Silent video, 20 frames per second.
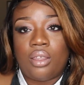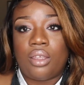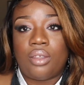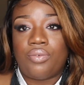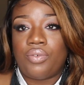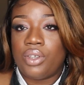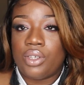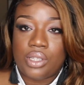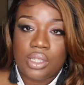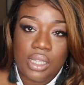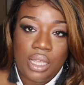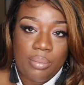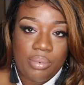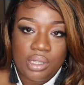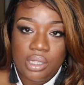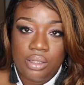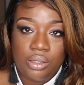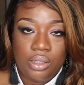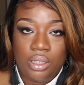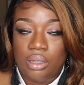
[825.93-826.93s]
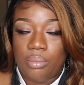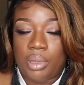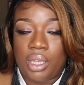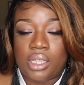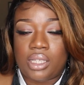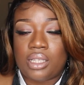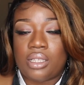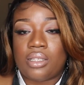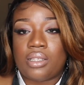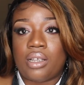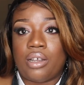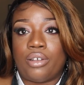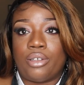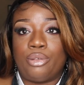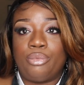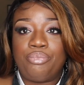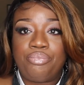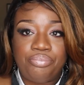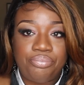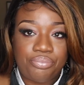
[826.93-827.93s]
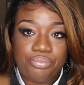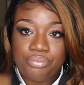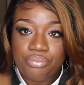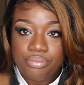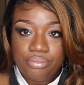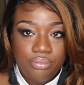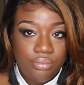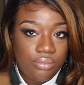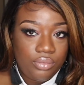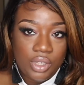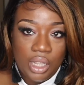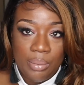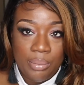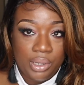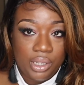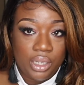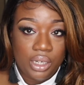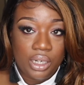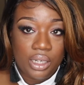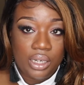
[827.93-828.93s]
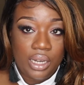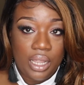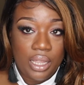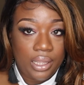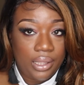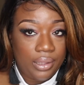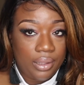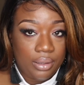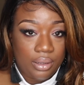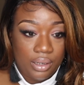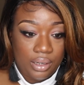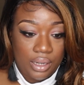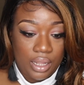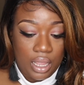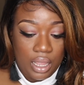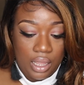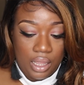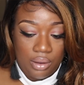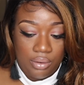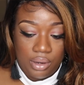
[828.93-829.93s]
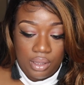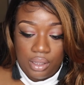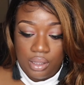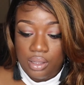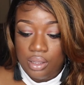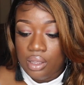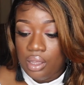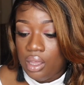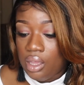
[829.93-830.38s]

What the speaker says: It feels absolutely amazing. So I'm good in that area.